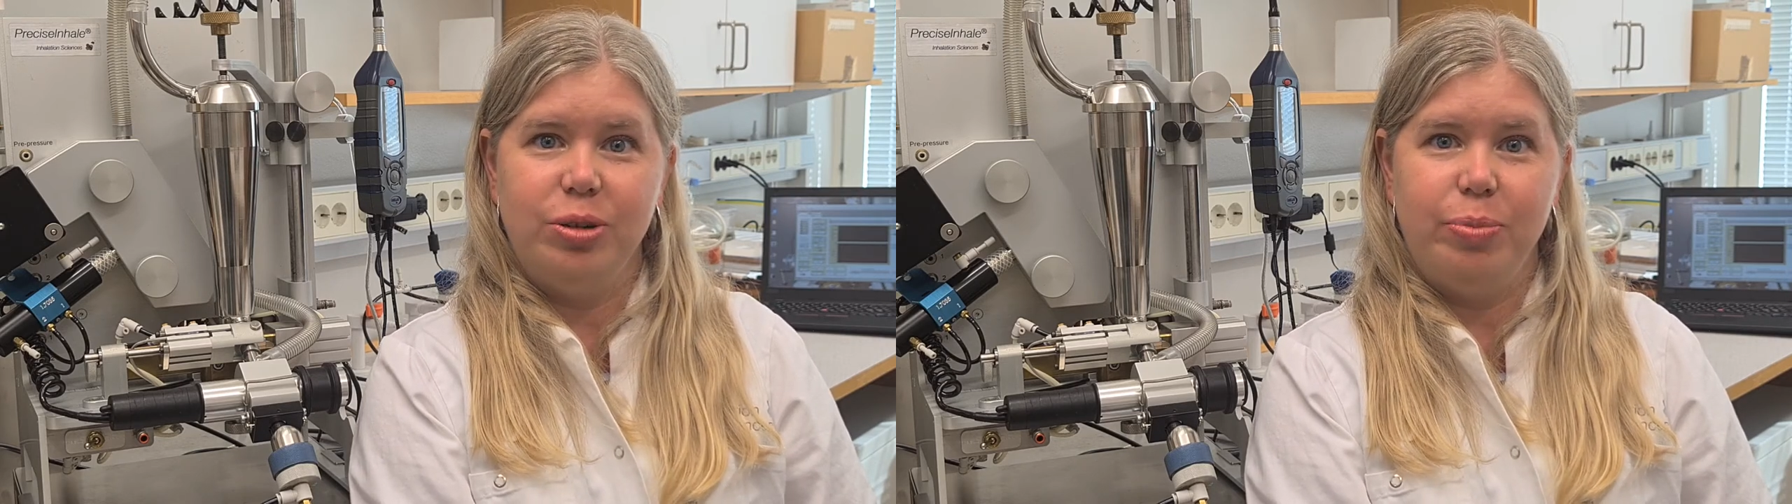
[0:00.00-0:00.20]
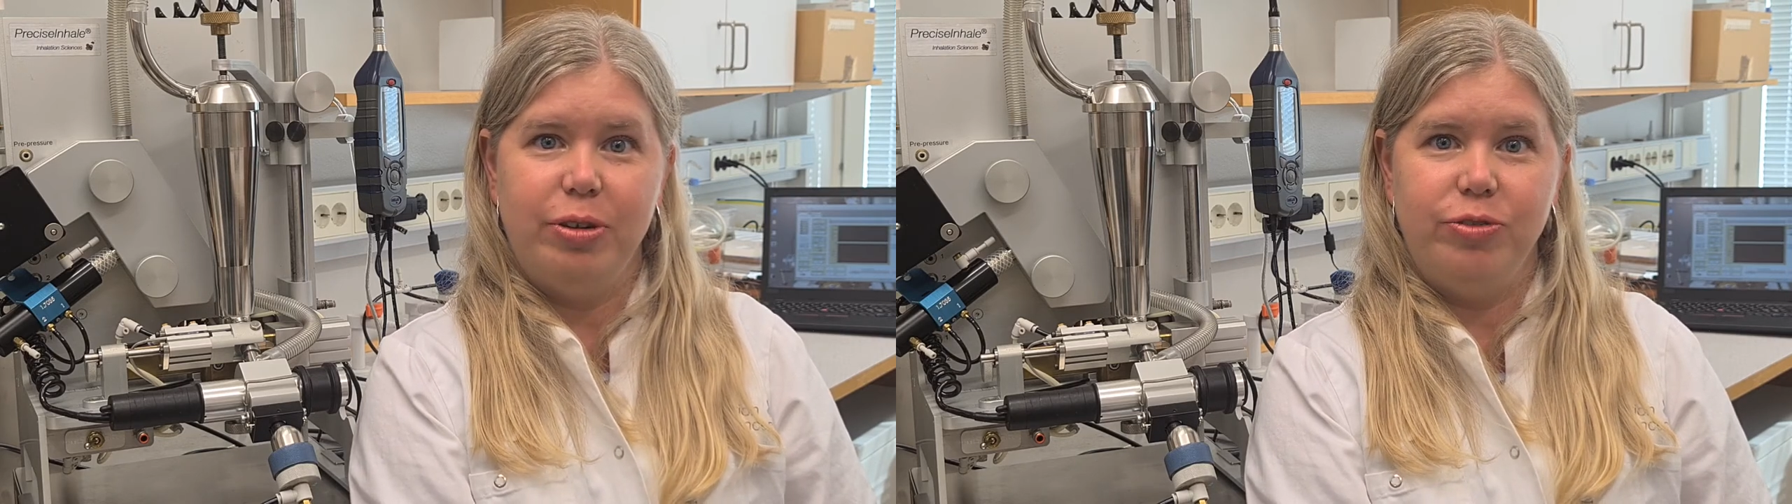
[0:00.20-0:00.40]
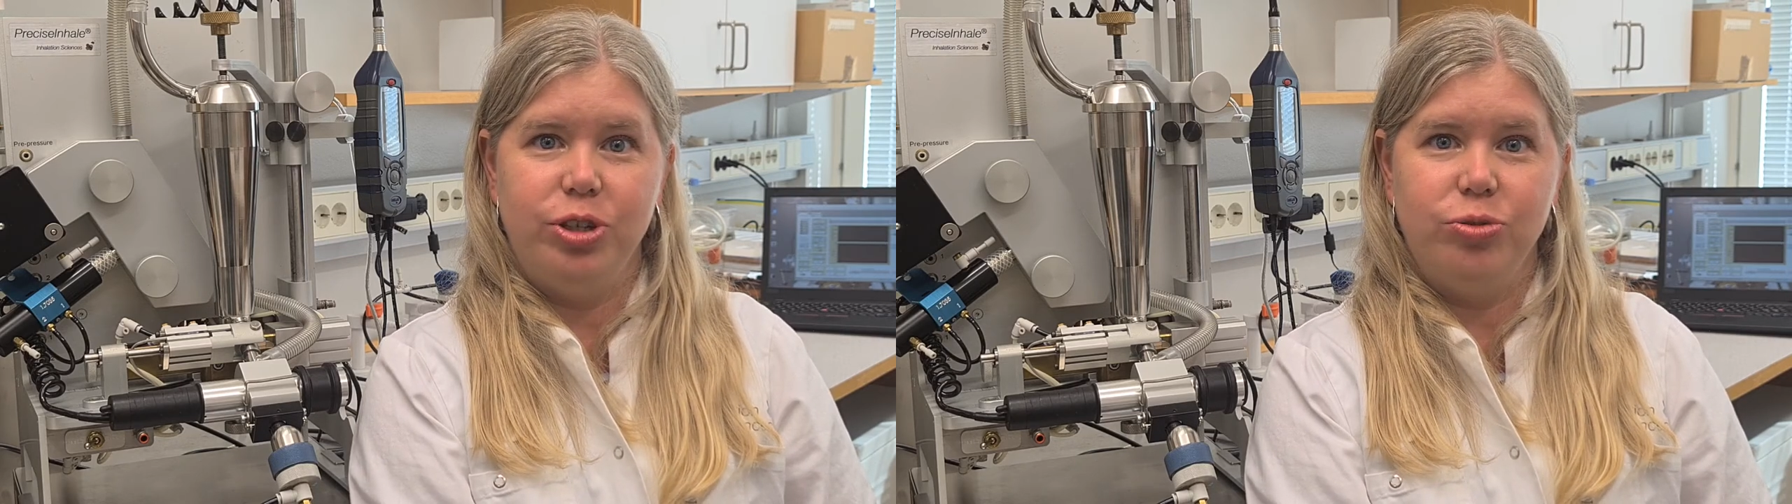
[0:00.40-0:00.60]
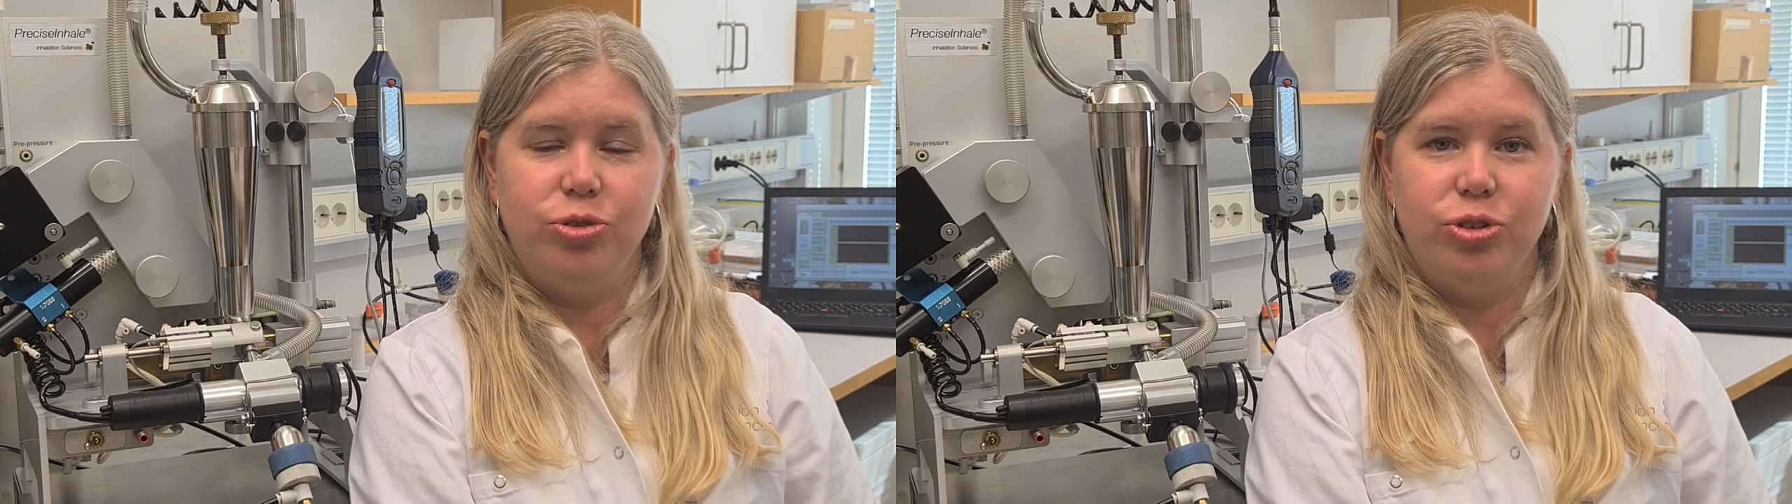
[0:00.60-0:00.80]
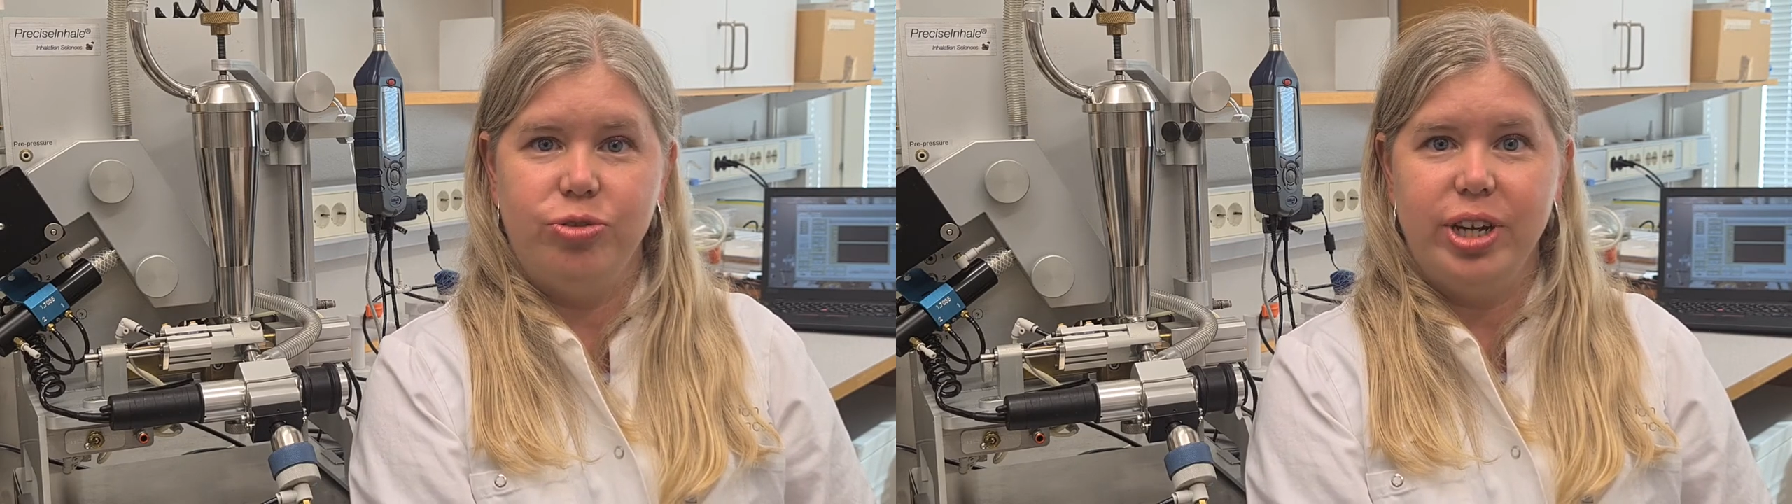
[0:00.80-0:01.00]
perfused
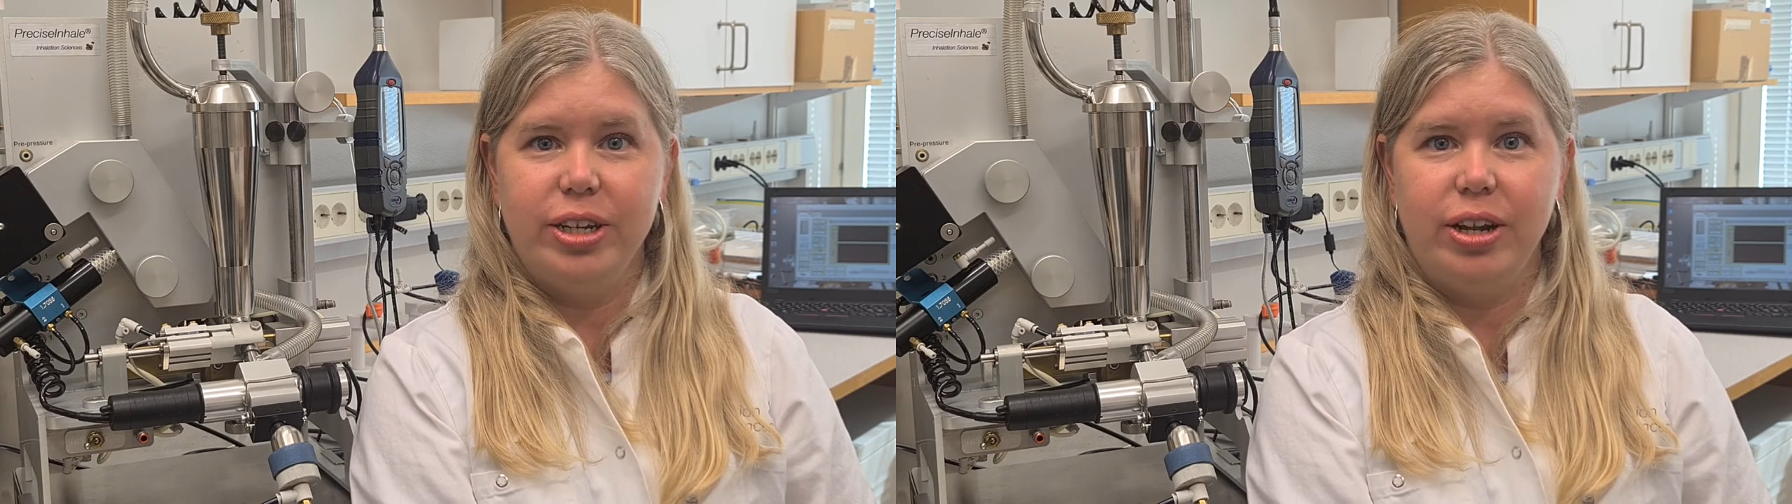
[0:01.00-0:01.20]
rat